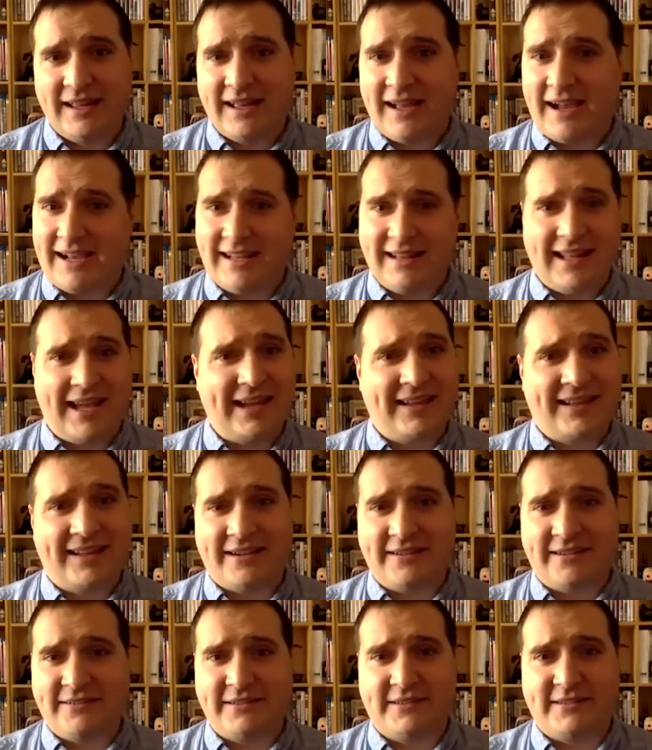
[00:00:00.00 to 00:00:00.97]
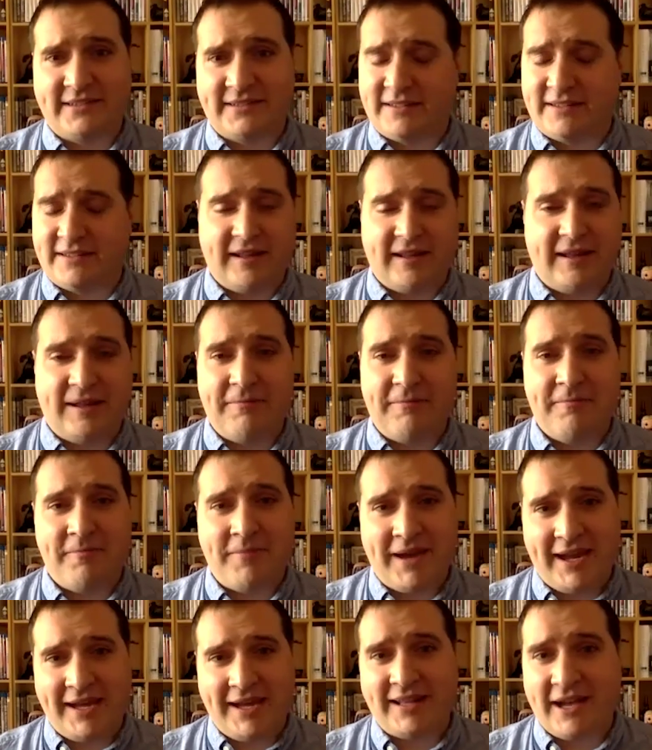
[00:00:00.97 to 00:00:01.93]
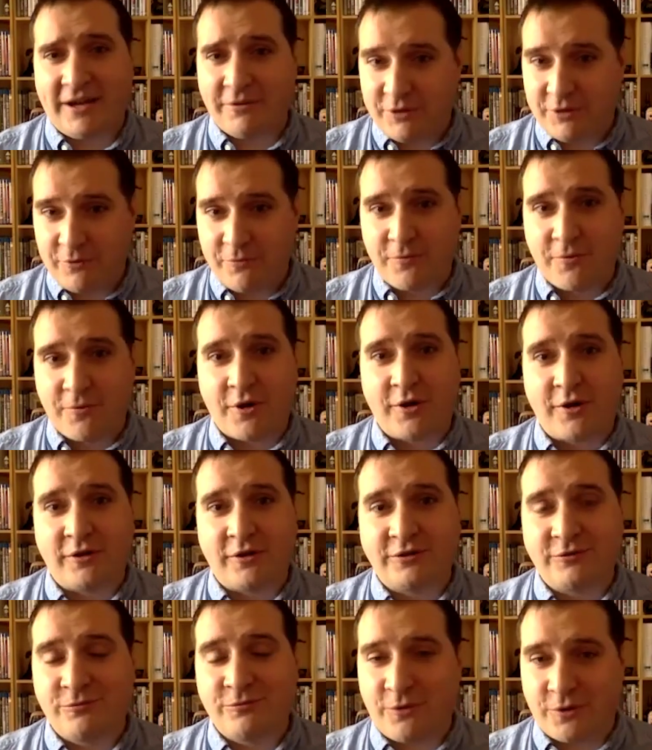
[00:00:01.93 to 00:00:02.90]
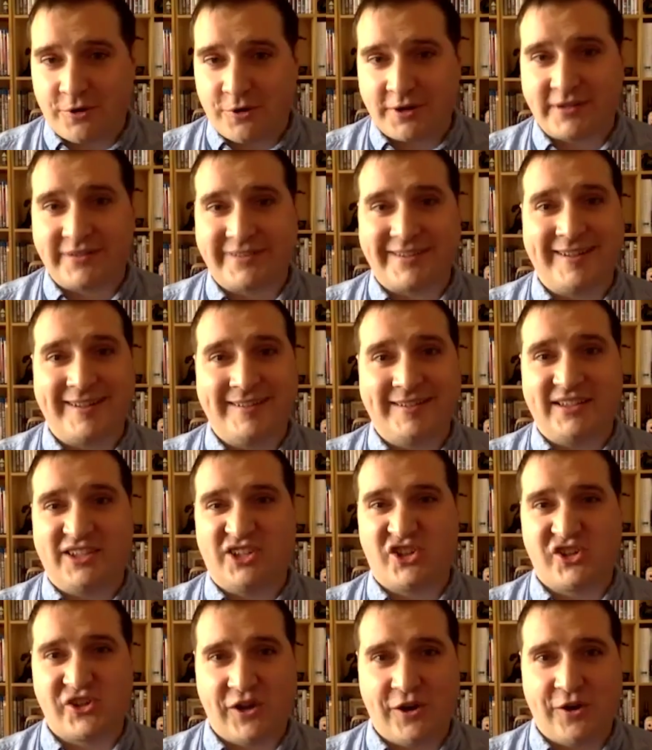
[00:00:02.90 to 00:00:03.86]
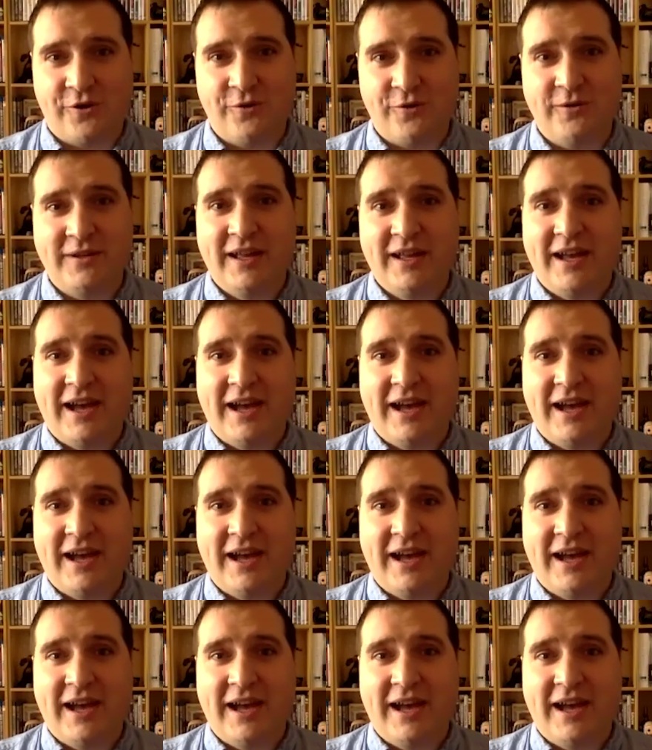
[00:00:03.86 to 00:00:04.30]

Mm. I like how is it uh, made, how the world works in this show,